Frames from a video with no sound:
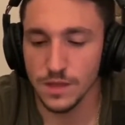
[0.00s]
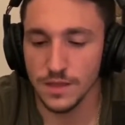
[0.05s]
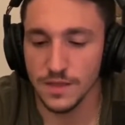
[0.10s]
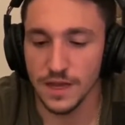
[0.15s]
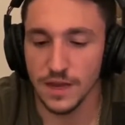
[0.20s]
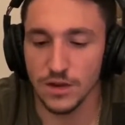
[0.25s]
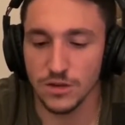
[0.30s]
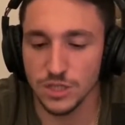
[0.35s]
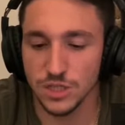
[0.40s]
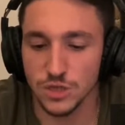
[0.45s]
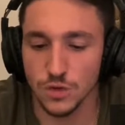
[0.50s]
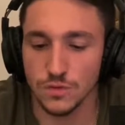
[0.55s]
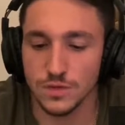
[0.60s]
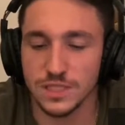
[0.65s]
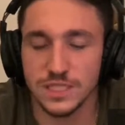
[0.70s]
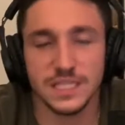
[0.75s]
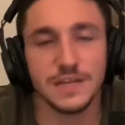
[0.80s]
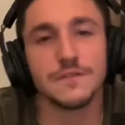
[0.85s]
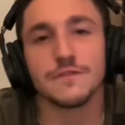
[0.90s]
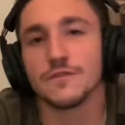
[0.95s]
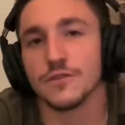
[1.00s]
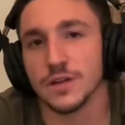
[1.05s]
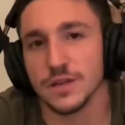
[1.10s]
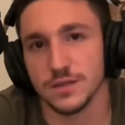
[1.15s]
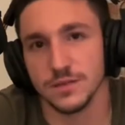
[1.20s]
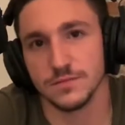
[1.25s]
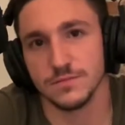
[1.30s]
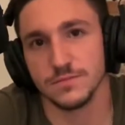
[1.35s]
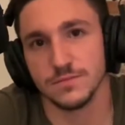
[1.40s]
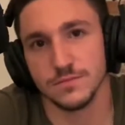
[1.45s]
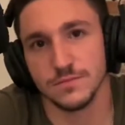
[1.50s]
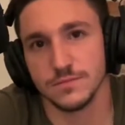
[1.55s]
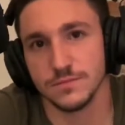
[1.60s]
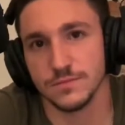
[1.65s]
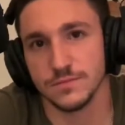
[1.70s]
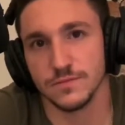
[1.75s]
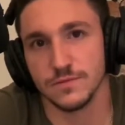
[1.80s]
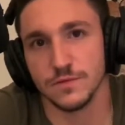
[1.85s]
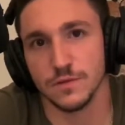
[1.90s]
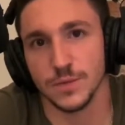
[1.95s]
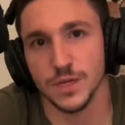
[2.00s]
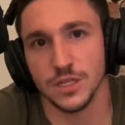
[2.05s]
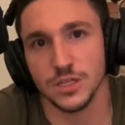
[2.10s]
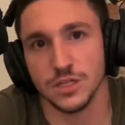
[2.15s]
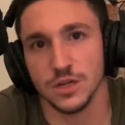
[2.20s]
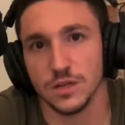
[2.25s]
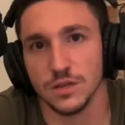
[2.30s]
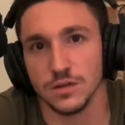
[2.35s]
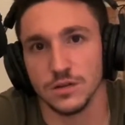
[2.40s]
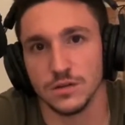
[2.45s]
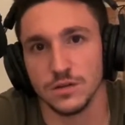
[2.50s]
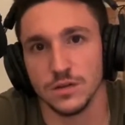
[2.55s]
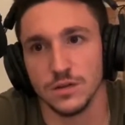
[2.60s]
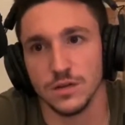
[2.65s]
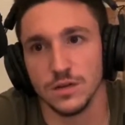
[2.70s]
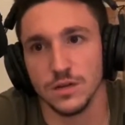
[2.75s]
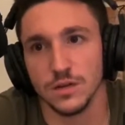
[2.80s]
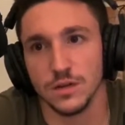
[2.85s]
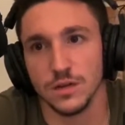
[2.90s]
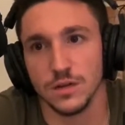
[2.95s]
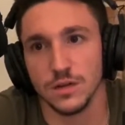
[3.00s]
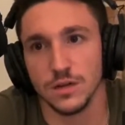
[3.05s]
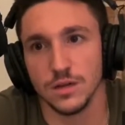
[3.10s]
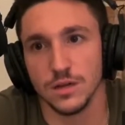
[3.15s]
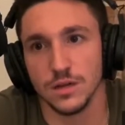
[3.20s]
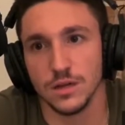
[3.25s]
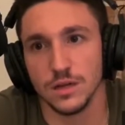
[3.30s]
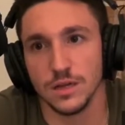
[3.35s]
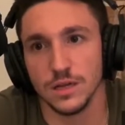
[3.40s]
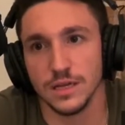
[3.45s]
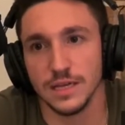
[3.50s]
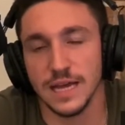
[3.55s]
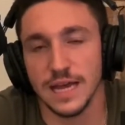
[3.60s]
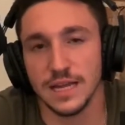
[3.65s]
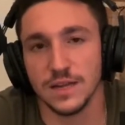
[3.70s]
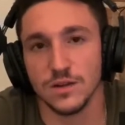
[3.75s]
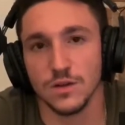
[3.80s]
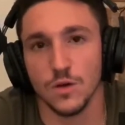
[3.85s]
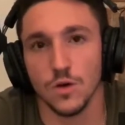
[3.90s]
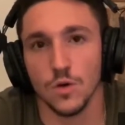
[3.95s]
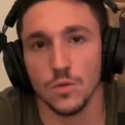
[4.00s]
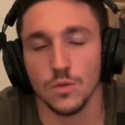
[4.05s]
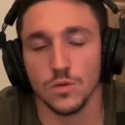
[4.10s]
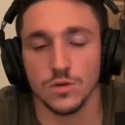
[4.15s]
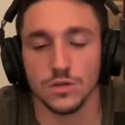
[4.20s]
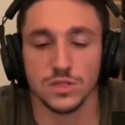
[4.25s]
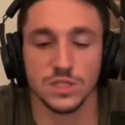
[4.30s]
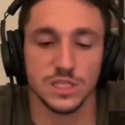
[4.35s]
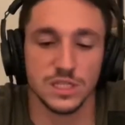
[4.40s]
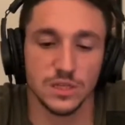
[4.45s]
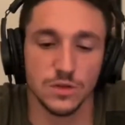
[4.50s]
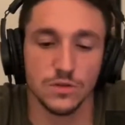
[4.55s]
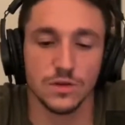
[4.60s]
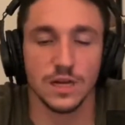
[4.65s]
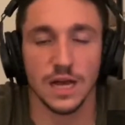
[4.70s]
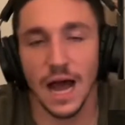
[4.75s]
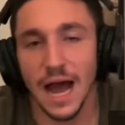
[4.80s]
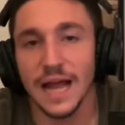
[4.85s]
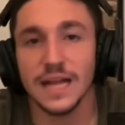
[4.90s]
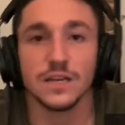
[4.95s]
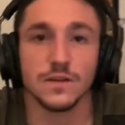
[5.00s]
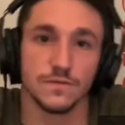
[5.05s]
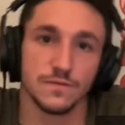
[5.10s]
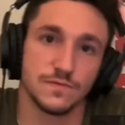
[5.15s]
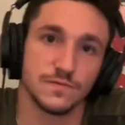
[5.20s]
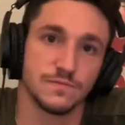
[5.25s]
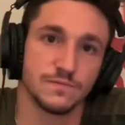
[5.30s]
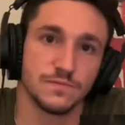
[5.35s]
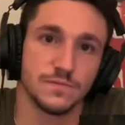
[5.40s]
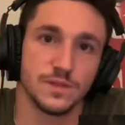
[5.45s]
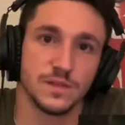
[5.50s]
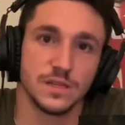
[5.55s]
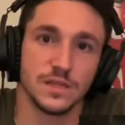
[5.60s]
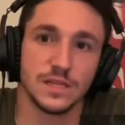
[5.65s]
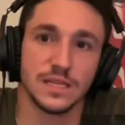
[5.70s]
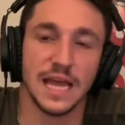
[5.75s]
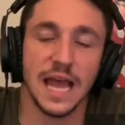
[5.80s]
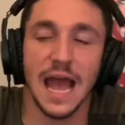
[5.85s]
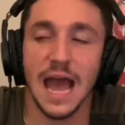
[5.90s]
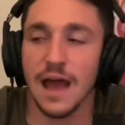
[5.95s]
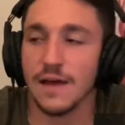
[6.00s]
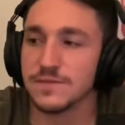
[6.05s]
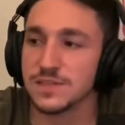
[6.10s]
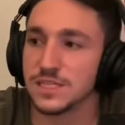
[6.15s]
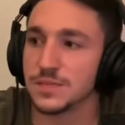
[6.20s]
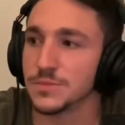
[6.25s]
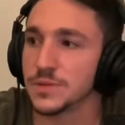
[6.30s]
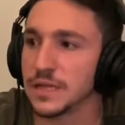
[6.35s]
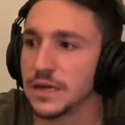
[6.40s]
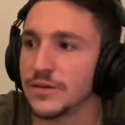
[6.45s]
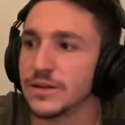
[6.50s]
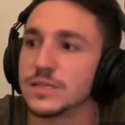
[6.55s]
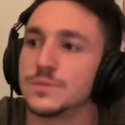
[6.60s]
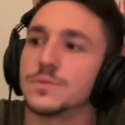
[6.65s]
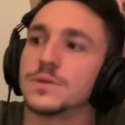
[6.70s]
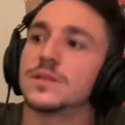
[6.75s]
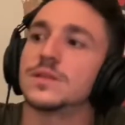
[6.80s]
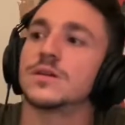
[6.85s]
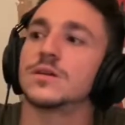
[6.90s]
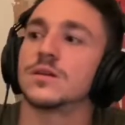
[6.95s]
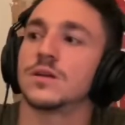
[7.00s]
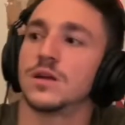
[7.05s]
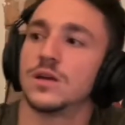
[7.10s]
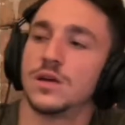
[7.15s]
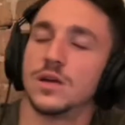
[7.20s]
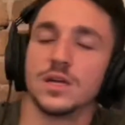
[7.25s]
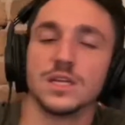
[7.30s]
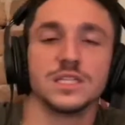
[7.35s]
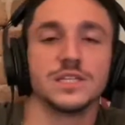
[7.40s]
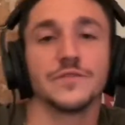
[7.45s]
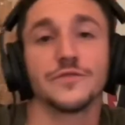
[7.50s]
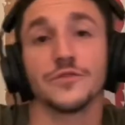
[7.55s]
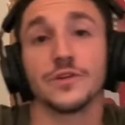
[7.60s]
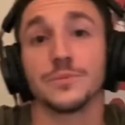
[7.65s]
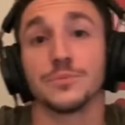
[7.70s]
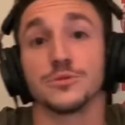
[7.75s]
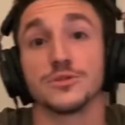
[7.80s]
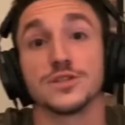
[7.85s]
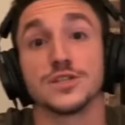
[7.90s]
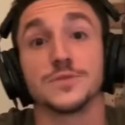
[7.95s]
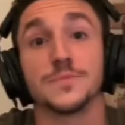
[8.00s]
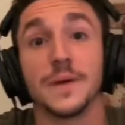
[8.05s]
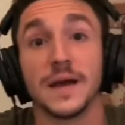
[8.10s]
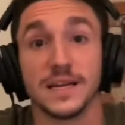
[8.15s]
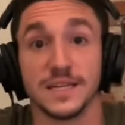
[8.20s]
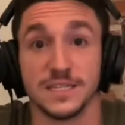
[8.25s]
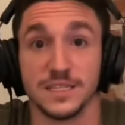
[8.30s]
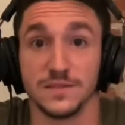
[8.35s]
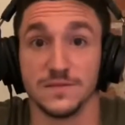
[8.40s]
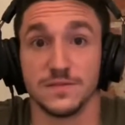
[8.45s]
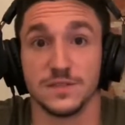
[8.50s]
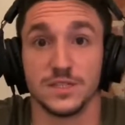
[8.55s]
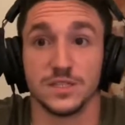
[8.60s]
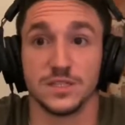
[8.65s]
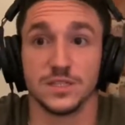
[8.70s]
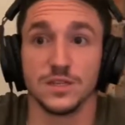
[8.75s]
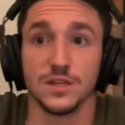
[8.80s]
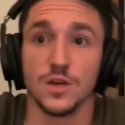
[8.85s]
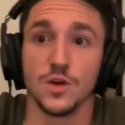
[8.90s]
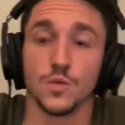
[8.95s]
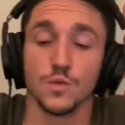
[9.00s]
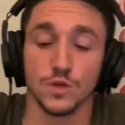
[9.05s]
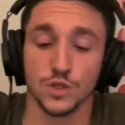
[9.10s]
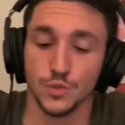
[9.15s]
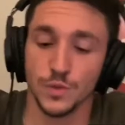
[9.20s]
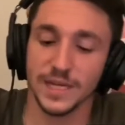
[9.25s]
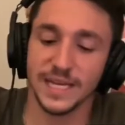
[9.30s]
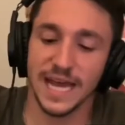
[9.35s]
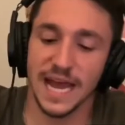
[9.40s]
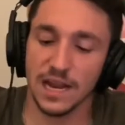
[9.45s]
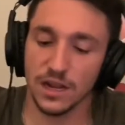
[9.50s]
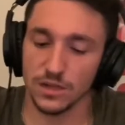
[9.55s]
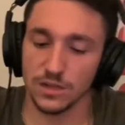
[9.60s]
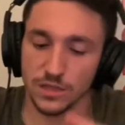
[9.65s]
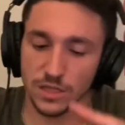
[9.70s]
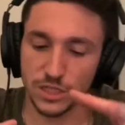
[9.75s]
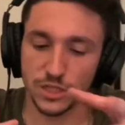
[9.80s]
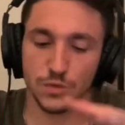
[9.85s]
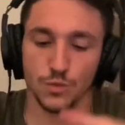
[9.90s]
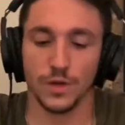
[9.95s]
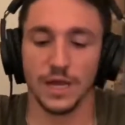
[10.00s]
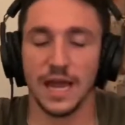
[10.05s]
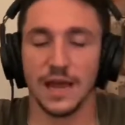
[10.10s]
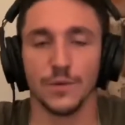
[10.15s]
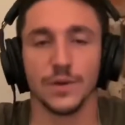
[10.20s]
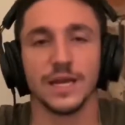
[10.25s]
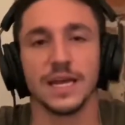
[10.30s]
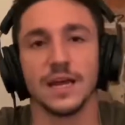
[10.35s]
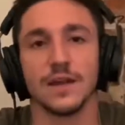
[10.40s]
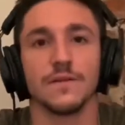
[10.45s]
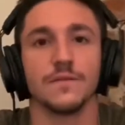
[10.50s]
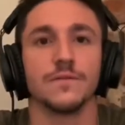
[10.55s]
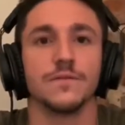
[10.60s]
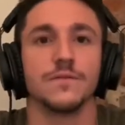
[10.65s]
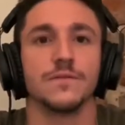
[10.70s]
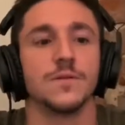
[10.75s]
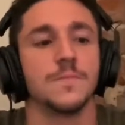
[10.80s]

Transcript: that are so different from each other, yet um, still kind of that they have similarities, but they're different perspectives, which we get a we we get a